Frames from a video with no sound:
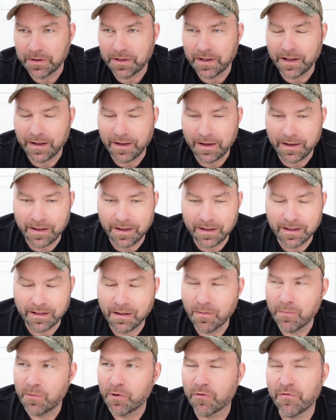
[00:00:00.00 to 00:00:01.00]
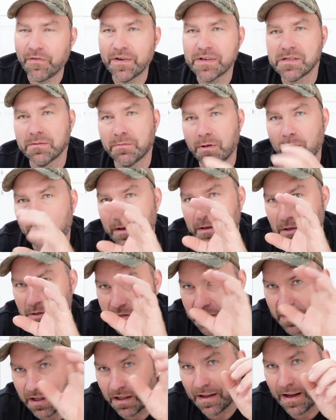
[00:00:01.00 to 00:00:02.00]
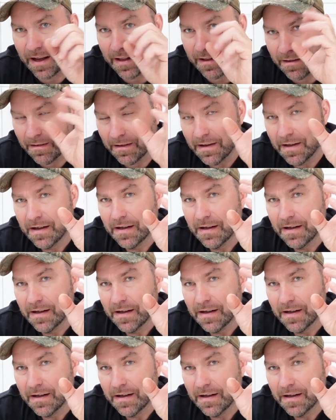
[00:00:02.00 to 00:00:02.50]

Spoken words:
it's a little more visible, but you still get a